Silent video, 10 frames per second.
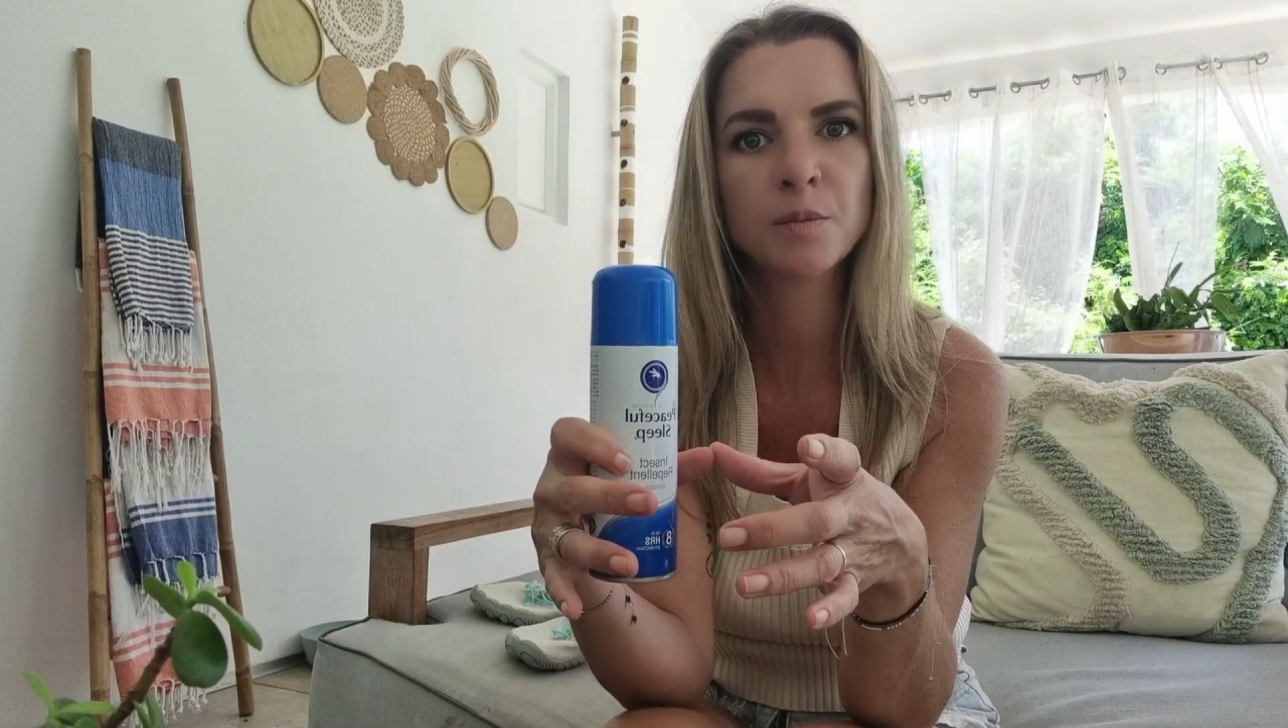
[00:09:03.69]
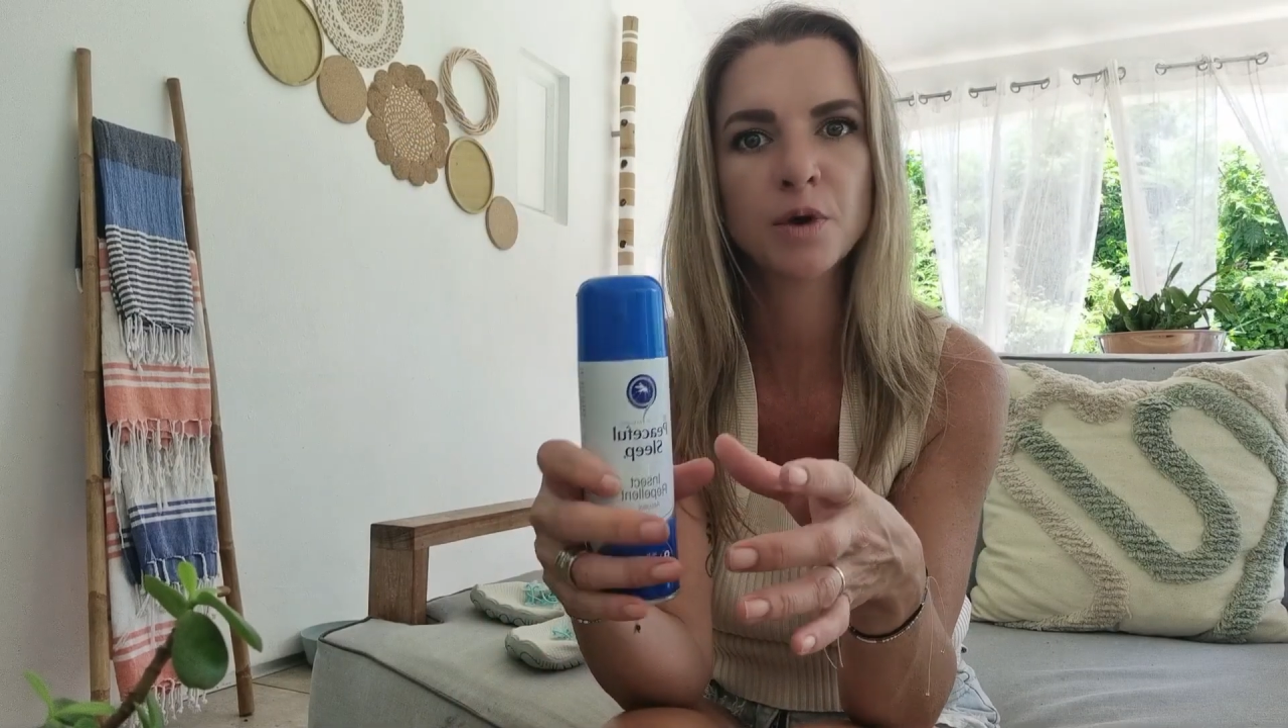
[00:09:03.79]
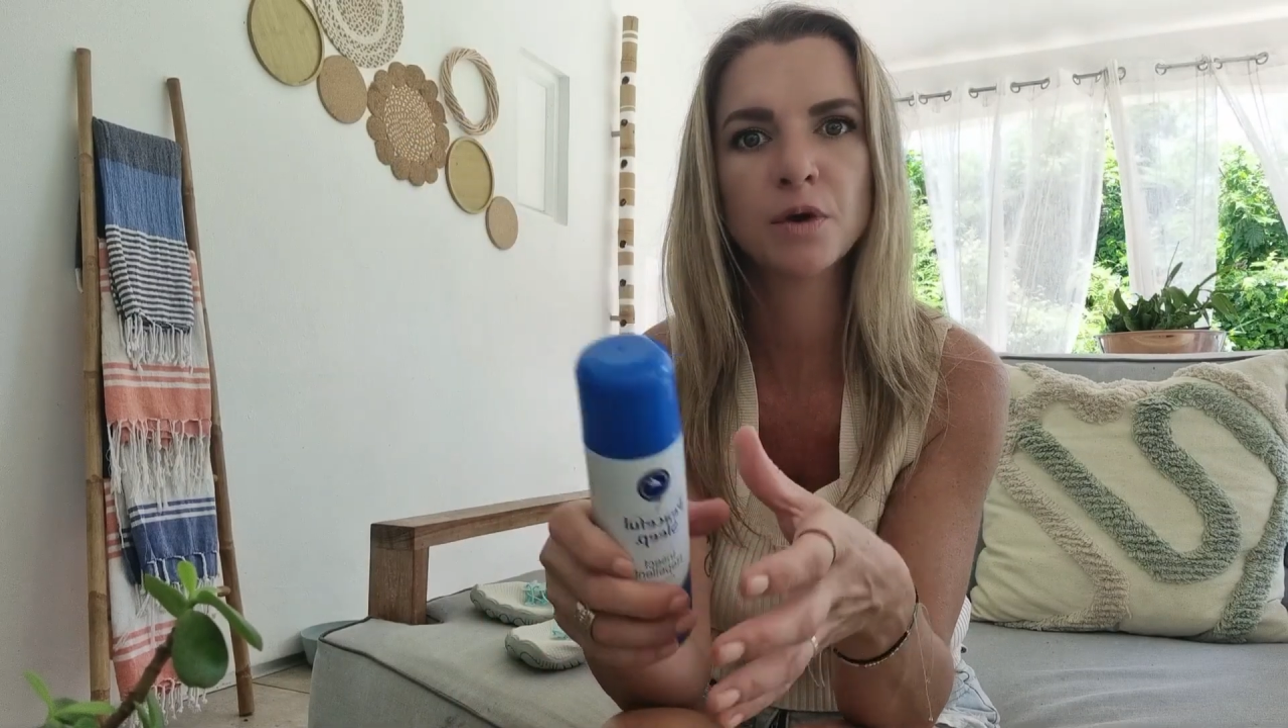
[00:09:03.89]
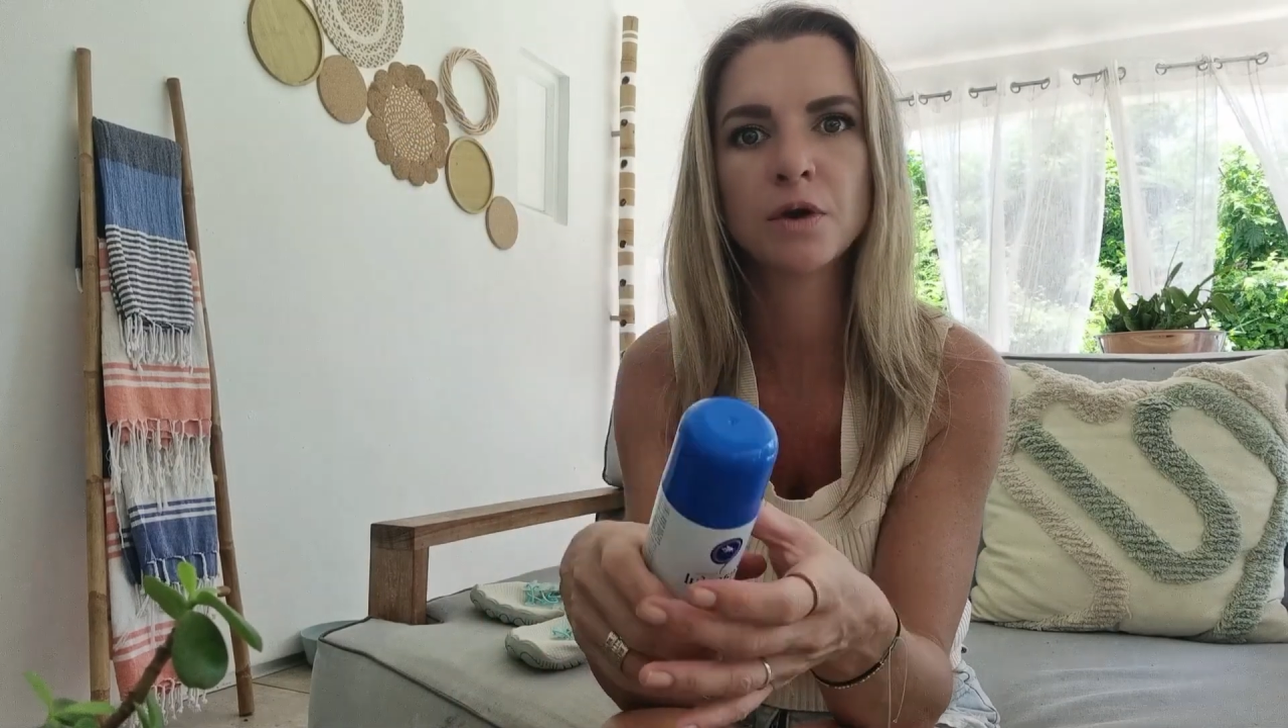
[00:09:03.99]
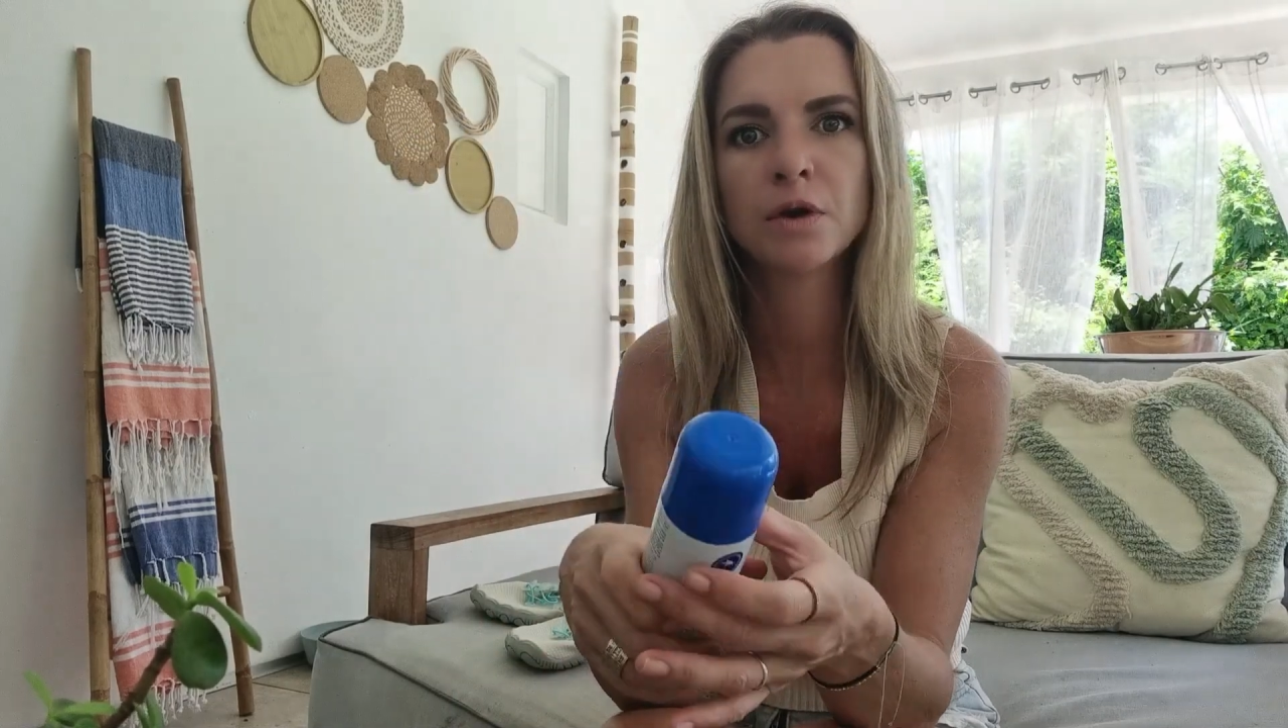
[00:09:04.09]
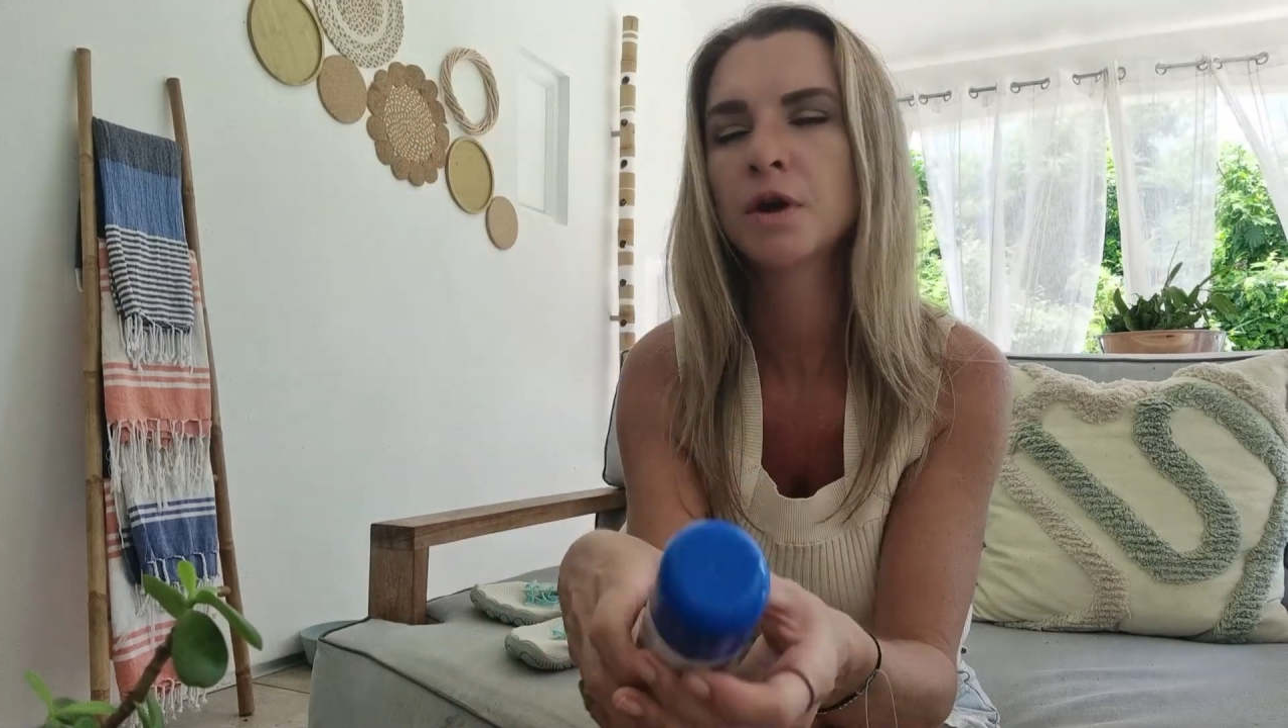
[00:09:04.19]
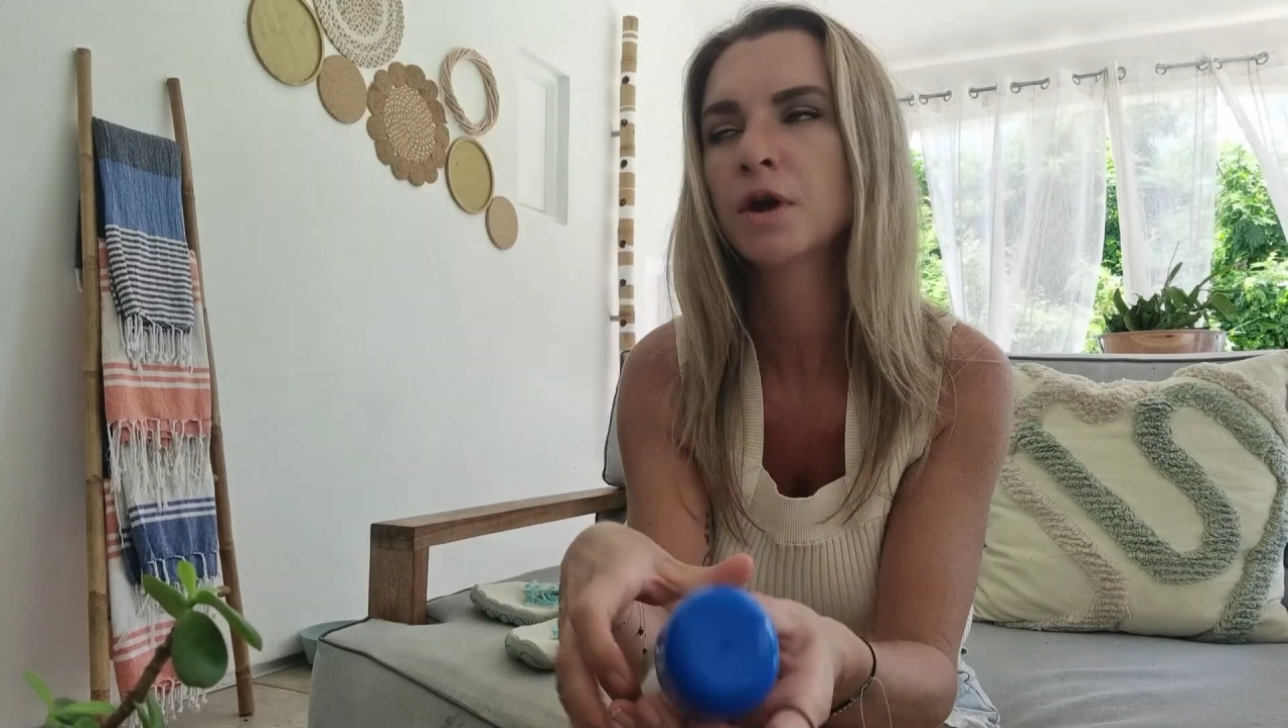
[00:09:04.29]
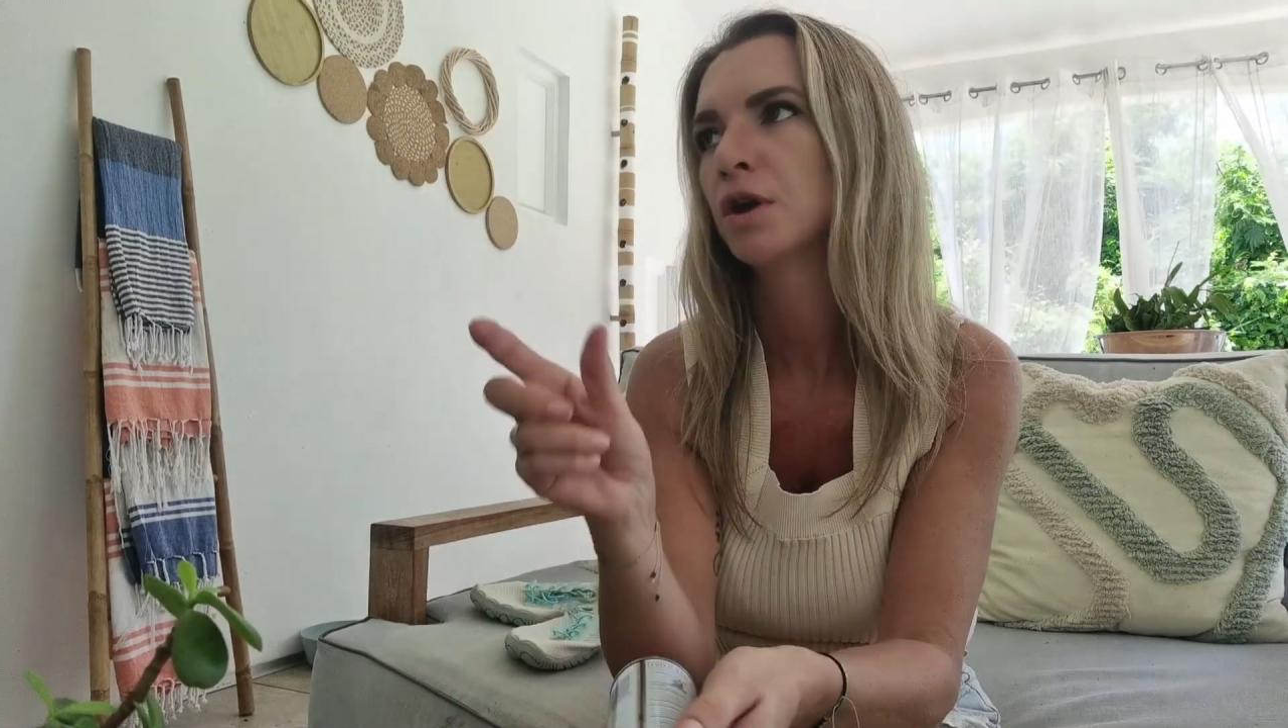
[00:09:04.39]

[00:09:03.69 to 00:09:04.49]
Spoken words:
burn.